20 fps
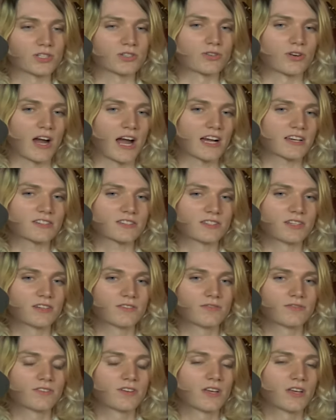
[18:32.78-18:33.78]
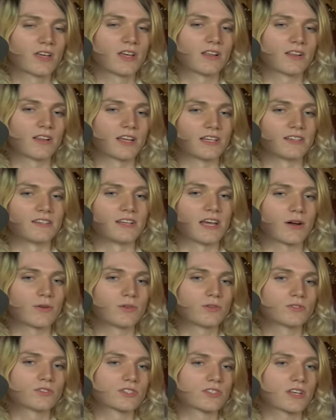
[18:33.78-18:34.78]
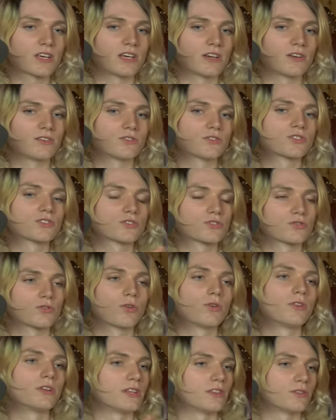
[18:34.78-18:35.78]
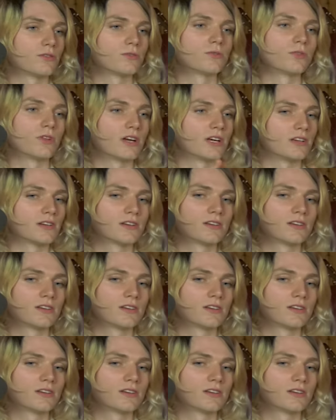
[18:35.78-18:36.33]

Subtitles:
of crack stuff, like now you're just like scrolling through like